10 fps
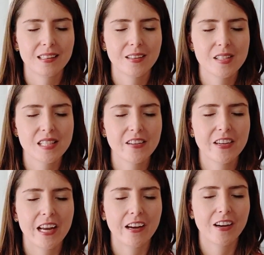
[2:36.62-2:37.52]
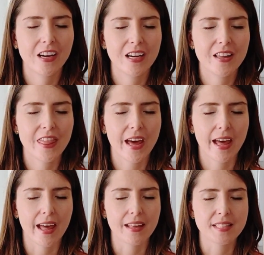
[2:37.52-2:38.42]
Is there an area
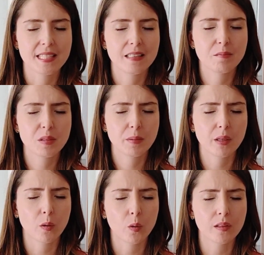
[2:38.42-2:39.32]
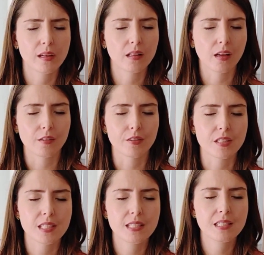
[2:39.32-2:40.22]
that seemed to be holding a lot of
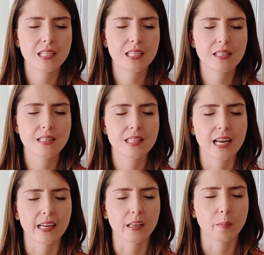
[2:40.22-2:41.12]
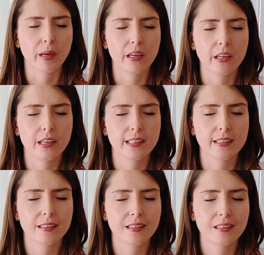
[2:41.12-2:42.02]
resistance, any
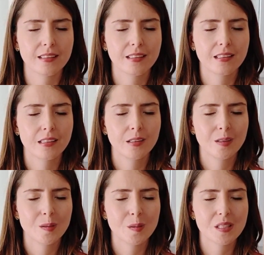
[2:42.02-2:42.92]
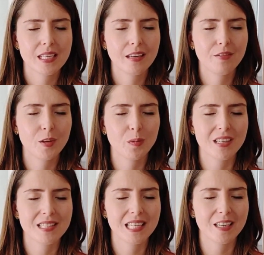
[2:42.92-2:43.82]
pain? We'll take a few
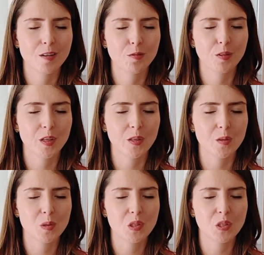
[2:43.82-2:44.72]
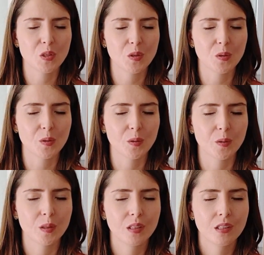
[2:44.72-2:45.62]
breaths here for you to
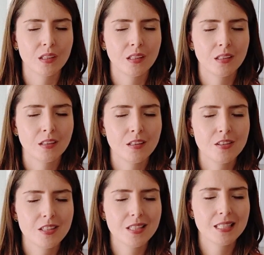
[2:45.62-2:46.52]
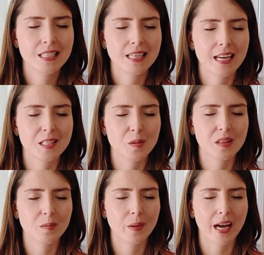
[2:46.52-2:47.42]
just connect with
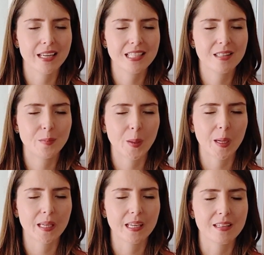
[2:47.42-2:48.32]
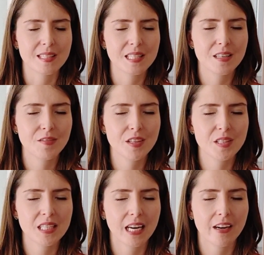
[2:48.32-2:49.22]
the mind and the body. See if
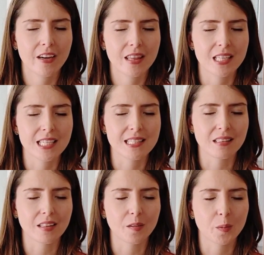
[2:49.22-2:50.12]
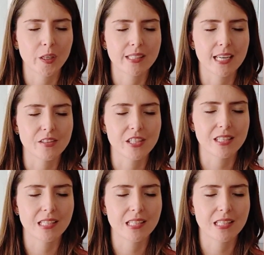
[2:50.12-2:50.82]
there's an area that needs a little more attention